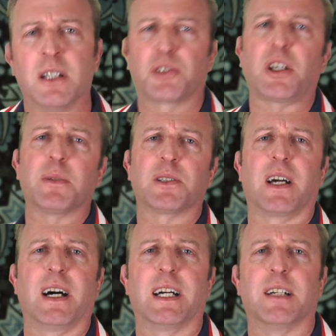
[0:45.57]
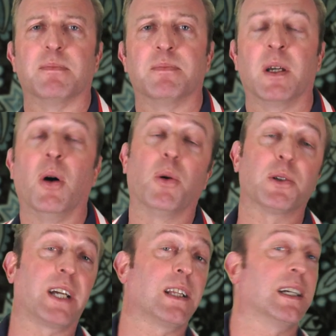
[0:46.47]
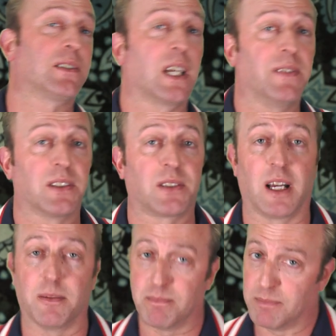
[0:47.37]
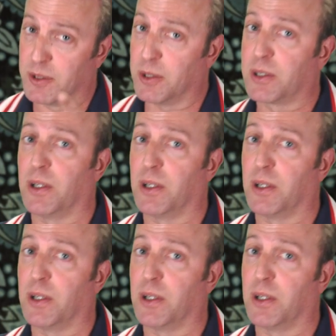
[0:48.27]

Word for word: summertime or daylight savings time. Your